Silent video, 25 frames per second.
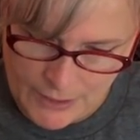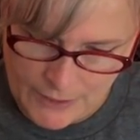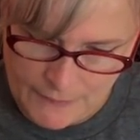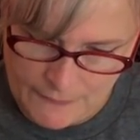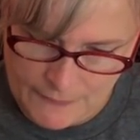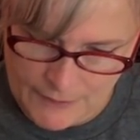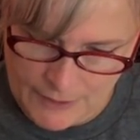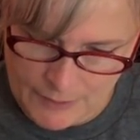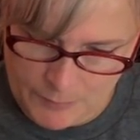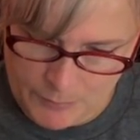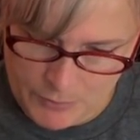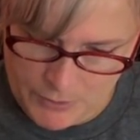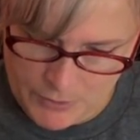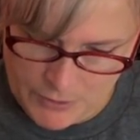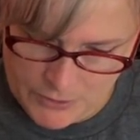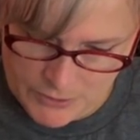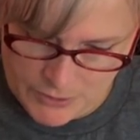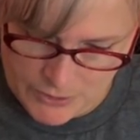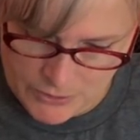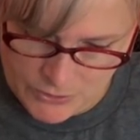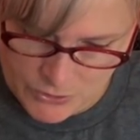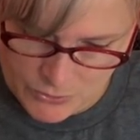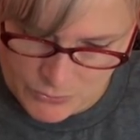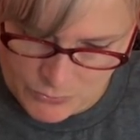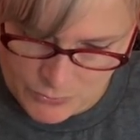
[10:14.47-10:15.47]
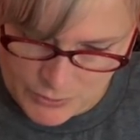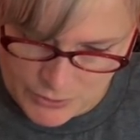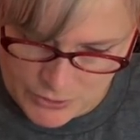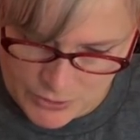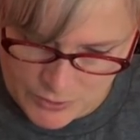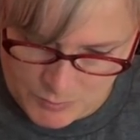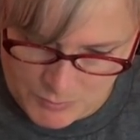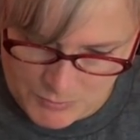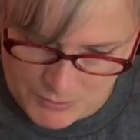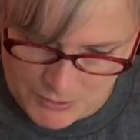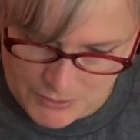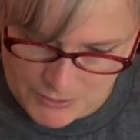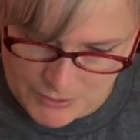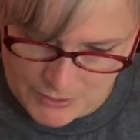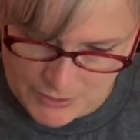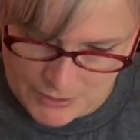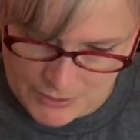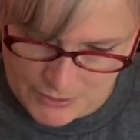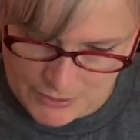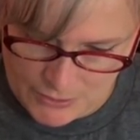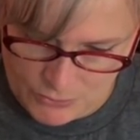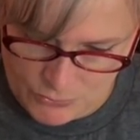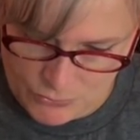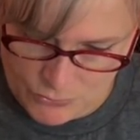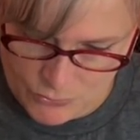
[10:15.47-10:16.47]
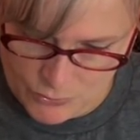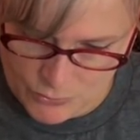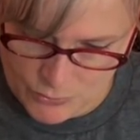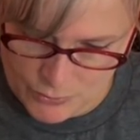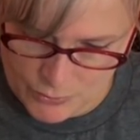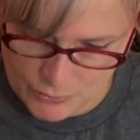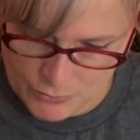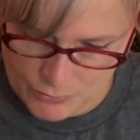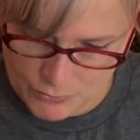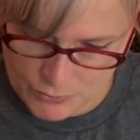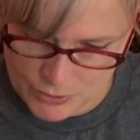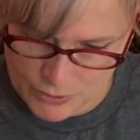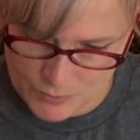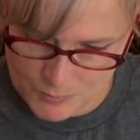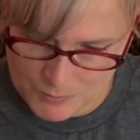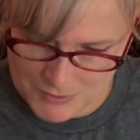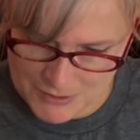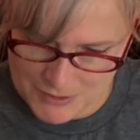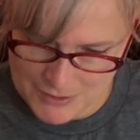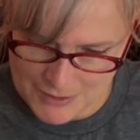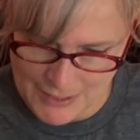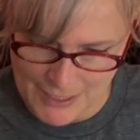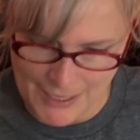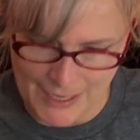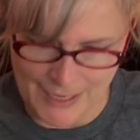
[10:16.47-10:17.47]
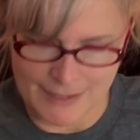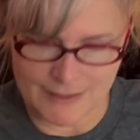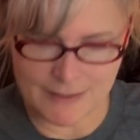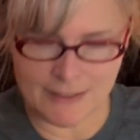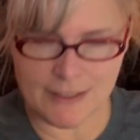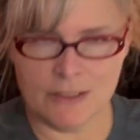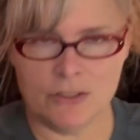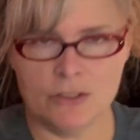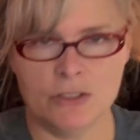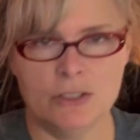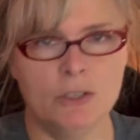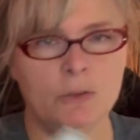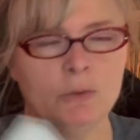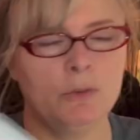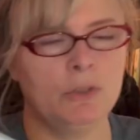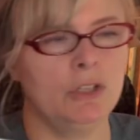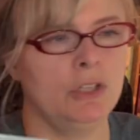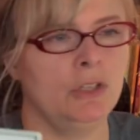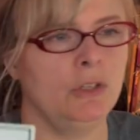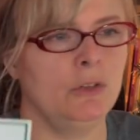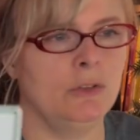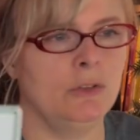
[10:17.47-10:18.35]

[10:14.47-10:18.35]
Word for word: That part says Christmas. And those are Christmas lights. That's so cute.